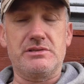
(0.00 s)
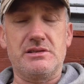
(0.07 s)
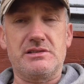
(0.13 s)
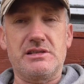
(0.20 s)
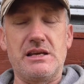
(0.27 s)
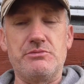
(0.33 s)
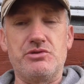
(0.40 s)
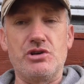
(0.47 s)
to the
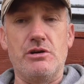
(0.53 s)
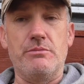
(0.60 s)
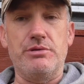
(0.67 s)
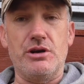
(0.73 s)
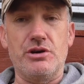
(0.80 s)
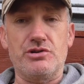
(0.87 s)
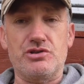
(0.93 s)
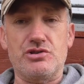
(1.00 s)
same Joe
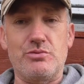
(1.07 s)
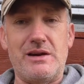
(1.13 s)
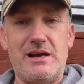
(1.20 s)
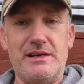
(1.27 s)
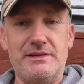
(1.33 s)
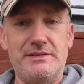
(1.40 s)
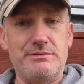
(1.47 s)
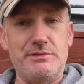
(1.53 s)
Bloggs
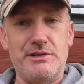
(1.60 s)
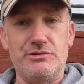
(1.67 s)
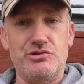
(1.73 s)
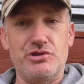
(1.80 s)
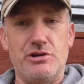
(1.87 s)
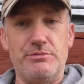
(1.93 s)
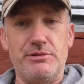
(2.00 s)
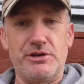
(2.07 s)
twice, well,
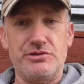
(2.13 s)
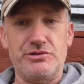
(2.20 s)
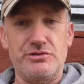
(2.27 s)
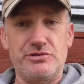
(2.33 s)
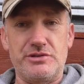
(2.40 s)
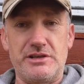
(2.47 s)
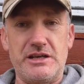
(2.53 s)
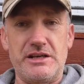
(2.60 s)
Joe Bloggs
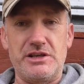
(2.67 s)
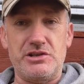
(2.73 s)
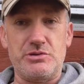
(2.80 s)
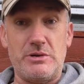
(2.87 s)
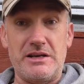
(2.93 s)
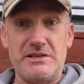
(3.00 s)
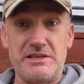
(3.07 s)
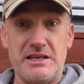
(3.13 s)
doesn't get it
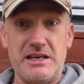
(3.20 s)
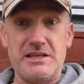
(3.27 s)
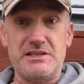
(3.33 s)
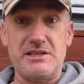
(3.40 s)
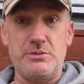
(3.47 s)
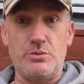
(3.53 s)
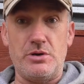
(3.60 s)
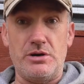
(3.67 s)
twice; he
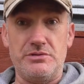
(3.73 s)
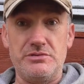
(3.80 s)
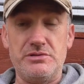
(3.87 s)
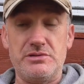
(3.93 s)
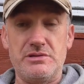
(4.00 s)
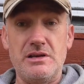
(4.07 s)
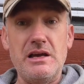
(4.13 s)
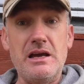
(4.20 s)
gets it
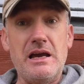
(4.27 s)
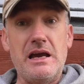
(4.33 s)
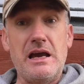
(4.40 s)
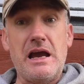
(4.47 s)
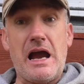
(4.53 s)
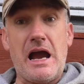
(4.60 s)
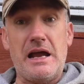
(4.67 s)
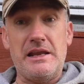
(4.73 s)
once
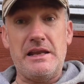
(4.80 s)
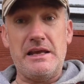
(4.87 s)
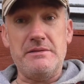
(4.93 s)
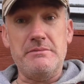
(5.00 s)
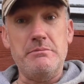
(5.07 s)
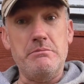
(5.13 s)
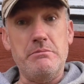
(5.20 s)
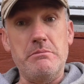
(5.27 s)
and
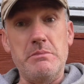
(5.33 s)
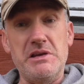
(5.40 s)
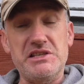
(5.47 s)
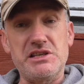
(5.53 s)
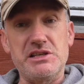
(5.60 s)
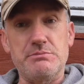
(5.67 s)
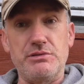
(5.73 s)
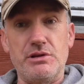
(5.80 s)
then
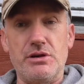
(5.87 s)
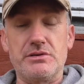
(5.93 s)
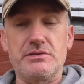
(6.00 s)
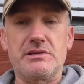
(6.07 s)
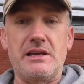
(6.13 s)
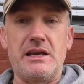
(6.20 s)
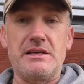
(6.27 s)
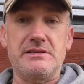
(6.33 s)
Mrs.
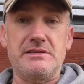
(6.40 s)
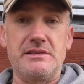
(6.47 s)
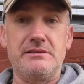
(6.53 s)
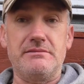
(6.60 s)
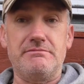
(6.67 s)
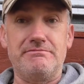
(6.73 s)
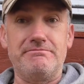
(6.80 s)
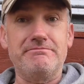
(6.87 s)
Bloggs gets
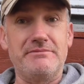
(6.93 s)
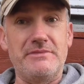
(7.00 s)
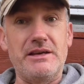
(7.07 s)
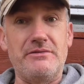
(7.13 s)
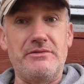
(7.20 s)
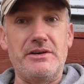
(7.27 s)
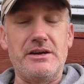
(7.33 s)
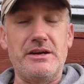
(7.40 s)
it
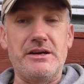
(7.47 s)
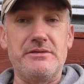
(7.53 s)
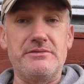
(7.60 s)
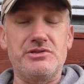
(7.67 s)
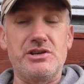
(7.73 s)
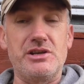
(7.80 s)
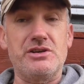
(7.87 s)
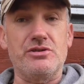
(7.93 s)
if uh,
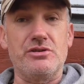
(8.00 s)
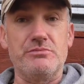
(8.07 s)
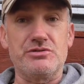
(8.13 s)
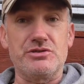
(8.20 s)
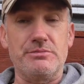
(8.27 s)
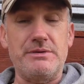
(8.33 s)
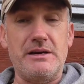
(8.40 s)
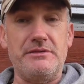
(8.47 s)
she
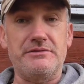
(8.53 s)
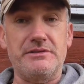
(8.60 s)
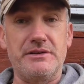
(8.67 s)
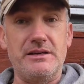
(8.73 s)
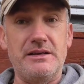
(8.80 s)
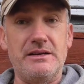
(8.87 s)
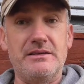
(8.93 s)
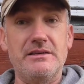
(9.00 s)
comes up after
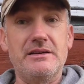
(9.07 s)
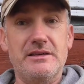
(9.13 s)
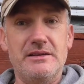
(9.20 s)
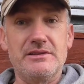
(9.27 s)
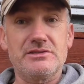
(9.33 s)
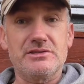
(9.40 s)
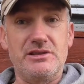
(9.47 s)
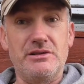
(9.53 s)
that.
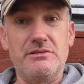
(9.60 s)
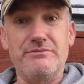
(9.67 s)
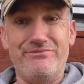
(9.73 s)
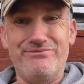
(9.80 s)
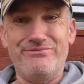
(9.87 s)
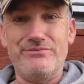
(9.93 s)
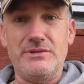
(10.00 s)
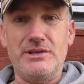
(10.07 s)
So
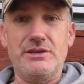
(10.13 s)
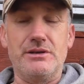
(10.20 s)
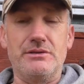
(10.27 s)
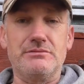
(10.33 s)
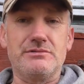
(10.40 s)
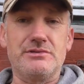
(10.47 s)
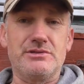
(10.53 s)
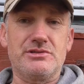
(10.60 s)
you
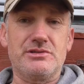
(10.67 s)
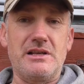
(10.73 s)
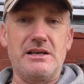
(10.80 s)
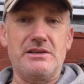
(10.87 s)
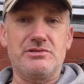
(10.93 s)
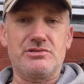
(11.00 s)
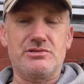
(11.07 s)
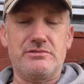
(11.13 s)
know, it's
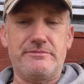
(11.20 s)
like